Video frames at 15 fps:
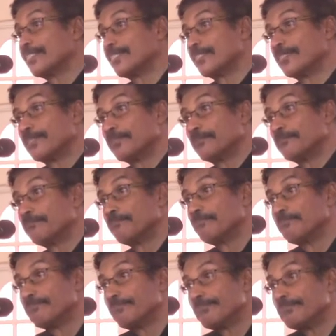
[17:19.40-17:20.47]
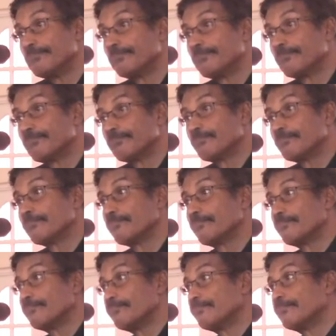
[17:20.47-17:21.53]

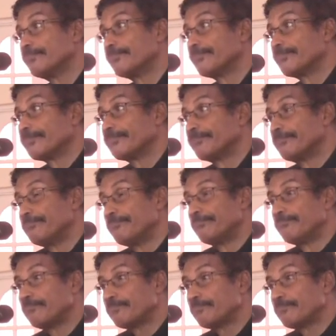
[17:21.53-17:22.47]
Nothing is said.